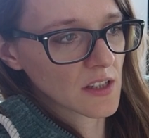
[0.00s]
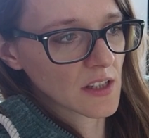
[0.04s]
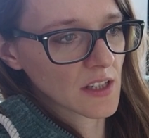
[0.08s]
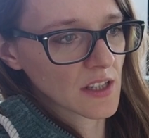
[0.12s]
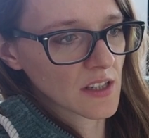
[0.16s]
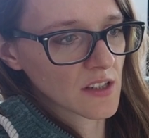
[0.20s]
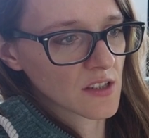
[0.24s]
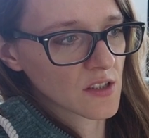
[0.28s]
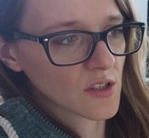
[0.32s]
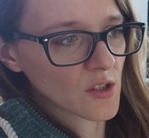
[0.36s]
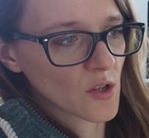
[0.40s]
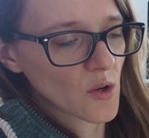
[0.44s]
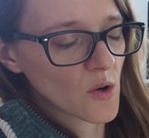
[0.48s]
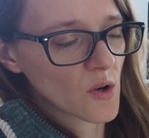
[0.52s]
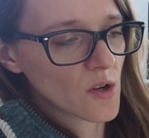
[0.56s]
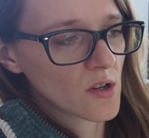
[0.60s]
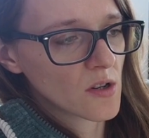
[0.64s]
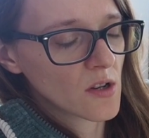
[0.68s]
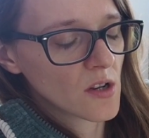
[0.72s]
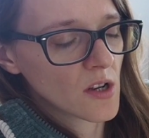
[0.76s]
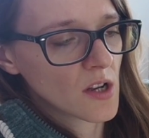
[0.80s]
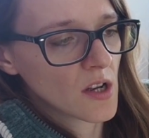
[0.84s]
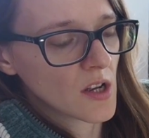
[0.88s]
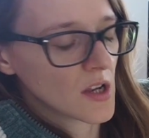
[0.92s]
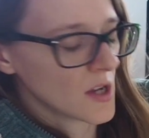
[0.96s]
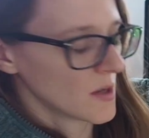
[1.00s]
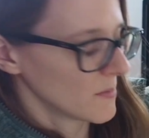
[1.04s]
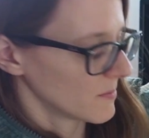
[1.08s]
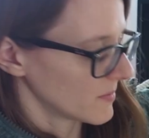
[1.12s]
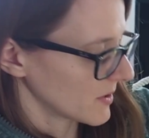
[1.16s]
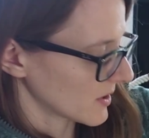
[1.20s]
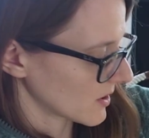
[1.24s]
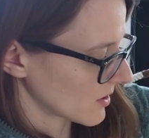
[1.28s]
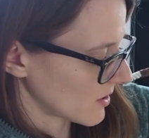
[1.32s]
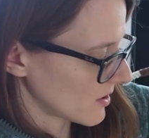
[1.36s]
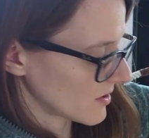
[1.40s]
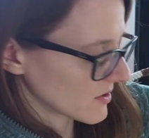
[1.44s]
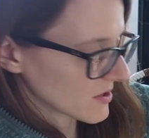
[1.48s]
like so,
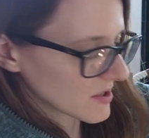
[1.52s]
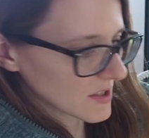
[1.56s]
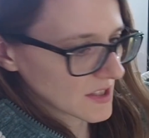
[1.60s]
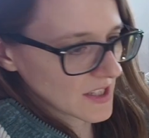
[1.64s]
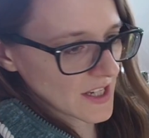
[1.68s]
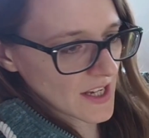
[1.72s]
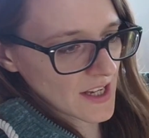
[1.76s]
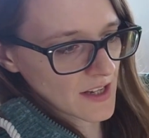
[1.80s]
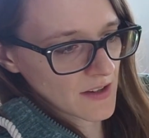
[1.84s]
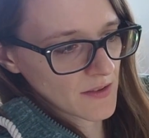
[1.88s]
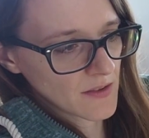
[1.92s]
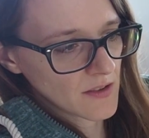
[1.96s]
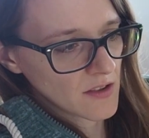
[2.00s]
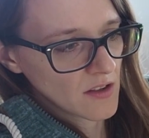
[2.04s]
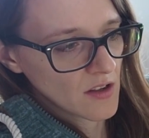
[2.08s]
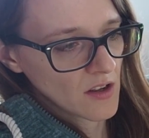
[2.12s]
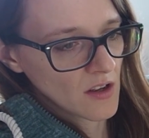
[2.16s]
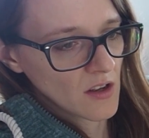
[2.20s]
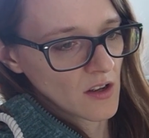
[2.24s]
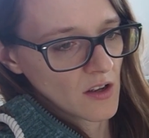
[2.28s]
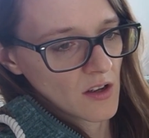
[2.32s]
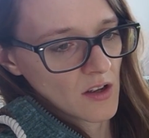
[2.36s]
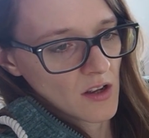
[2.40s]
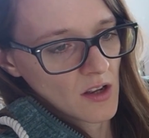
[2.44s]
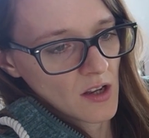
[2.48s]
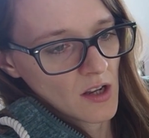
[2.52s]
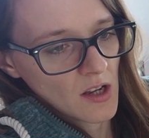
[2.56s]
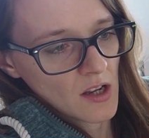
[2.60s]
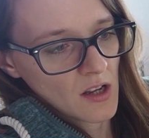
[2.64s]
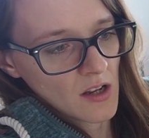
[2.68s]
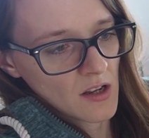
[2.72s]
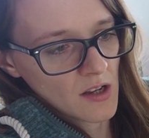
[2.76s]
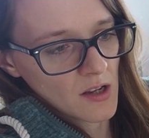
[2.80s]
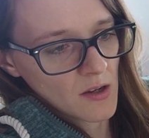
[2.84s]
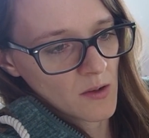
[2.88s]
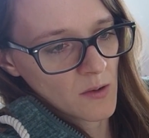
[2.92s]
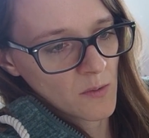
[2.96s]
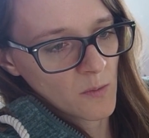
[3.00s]
because then
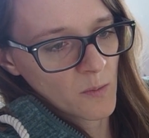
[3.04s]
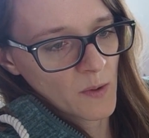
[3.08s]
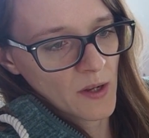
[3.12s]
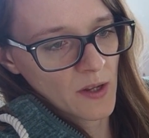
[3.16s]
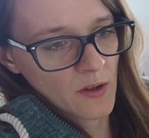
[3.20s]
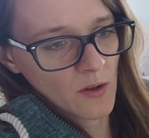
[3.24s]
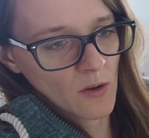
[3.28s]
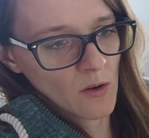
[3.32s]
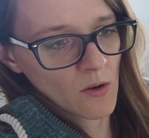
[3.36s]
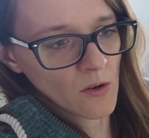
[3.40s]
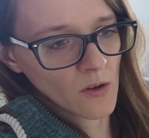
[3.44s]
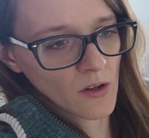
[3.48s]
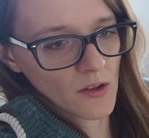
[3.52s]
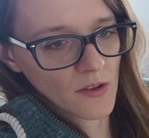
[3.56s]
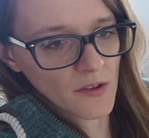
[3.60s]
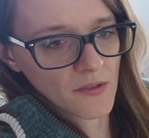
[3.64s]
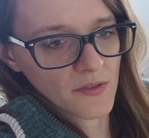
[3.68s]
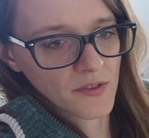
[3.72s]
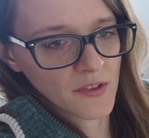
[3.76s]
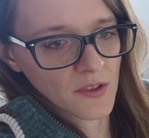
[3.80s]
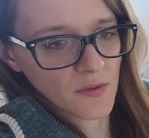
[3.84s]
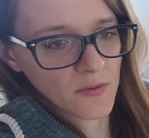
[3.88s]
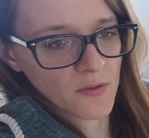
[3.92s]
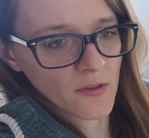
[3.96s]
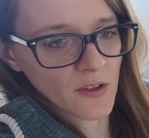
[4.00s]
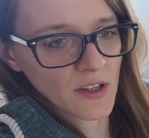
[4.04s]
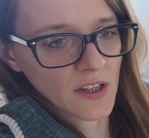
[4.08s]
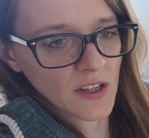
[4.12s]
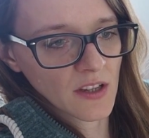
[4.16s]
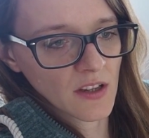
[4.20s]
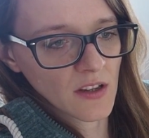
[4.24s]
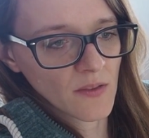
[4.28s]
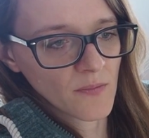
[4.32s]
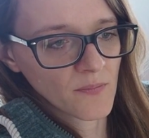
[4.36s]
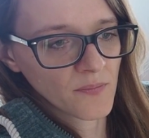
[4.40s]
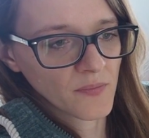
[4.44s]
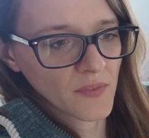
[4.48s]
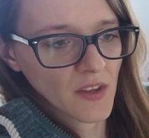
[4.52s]
when all of the
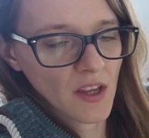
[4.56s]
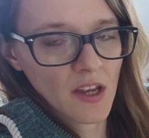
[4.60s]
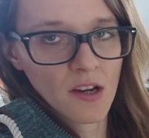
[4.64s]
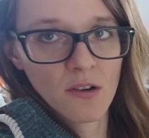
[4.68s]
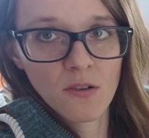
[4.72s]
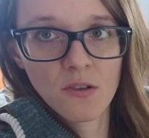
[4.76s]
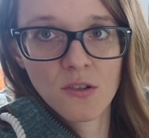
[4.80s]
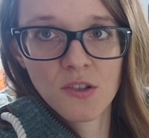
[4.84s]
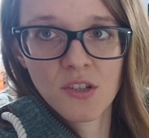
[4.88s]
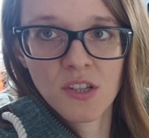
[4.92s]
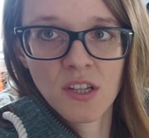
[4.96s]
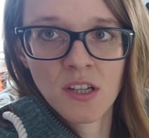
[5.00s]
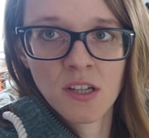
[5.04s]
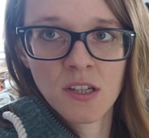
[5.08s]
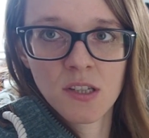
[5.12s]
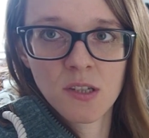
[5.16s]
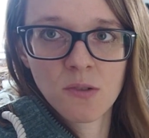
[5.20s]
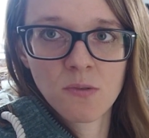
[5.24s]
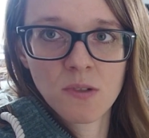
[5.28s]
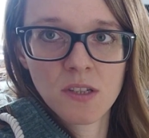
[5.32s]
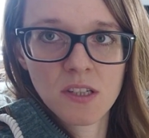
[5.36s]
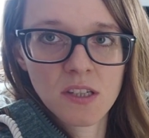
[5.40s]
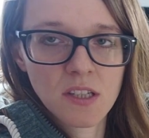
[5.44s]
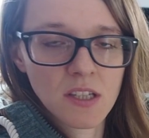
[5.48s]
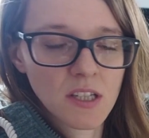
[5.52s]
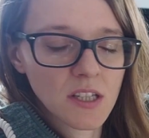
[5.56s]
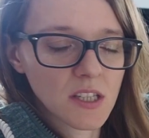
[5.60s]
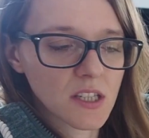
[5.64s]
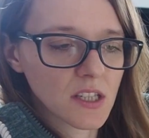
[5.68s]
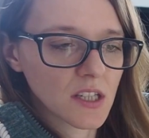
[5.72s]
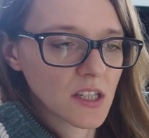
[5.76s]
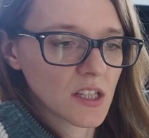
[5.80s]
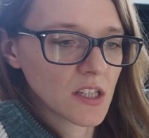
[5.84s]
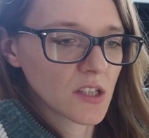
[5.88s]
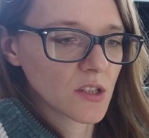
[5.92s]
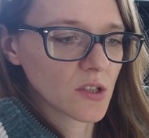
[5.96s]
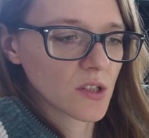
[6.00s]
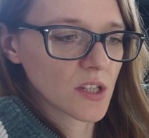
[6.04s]
3 arrows are twisted
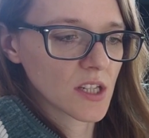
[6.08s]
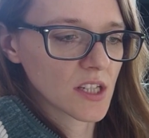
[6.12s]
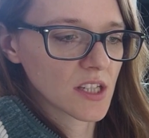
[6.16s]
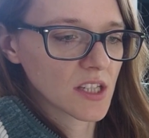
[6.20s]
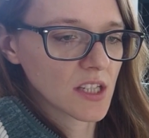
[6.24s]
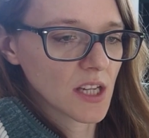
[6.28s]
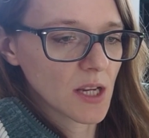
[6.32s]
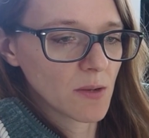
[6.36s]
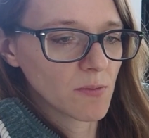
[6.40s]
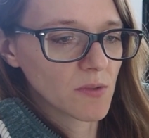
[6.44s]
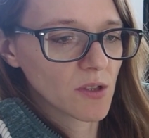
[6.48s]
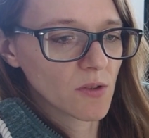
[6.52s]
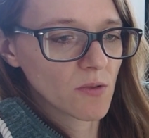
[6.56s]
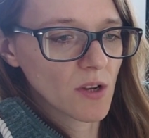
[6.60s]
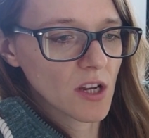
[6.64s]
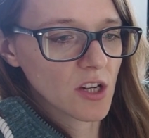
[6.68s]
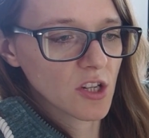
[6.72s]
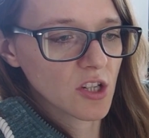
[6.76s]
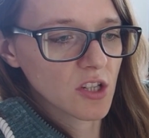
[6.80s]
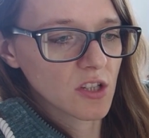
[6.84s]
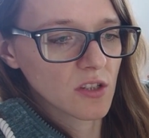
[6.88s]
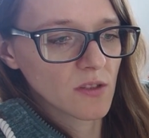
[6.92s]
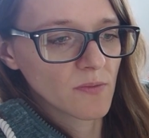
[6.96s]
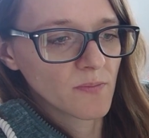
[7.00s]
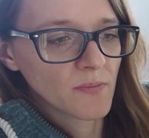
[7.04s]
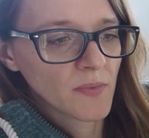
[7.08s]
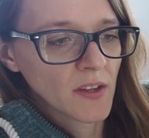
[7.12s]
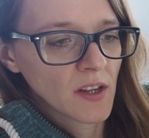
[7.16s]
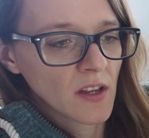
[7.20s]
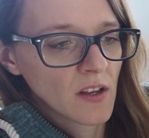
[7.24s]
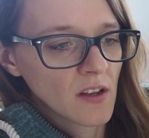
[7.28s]
into the same direction,